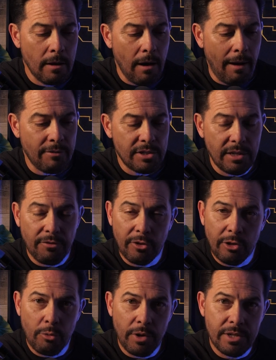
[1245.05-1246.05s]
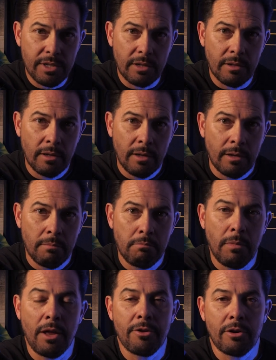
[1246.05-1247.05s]
Obviously, for good reason,
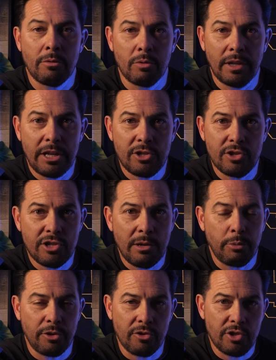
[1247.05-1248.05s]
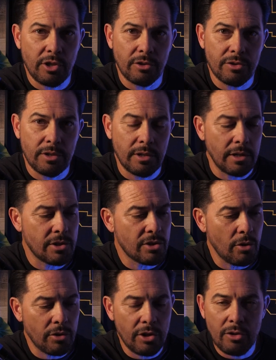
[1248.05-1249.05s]
mother relationship with their children is
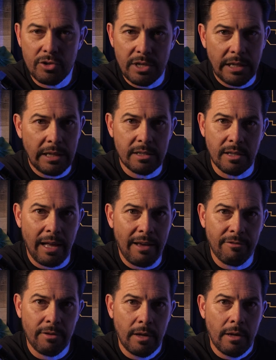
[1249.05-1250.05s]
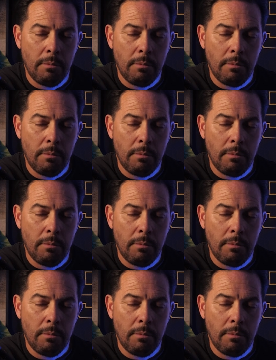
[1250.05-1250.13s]
so huge in a kid's life.